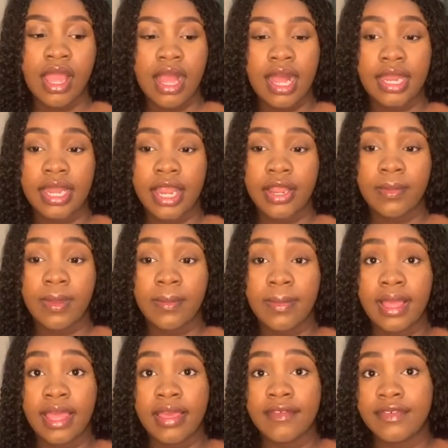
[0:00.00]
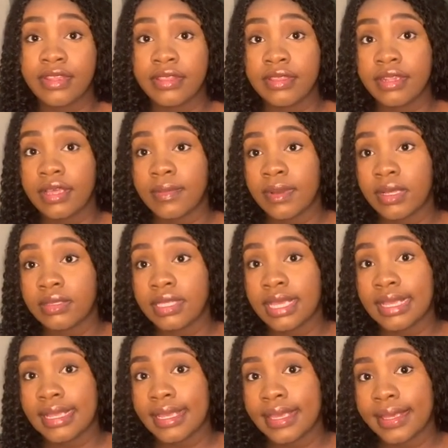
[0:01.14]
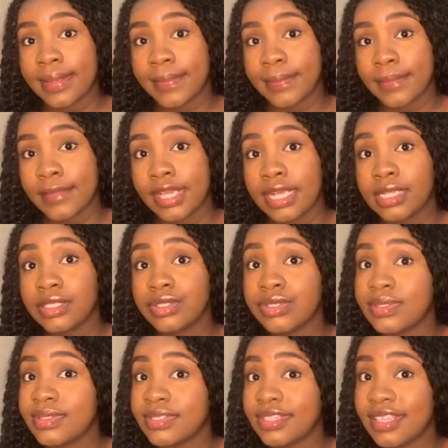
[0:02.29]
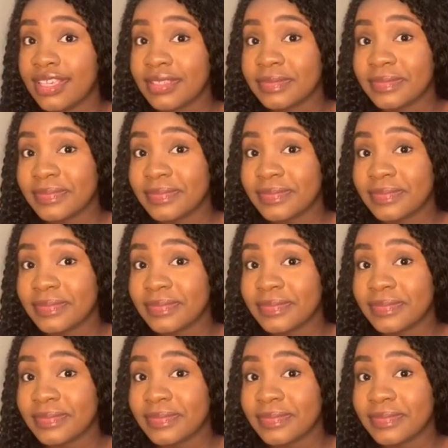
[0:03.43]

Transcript: And I remember everything about that guy till today.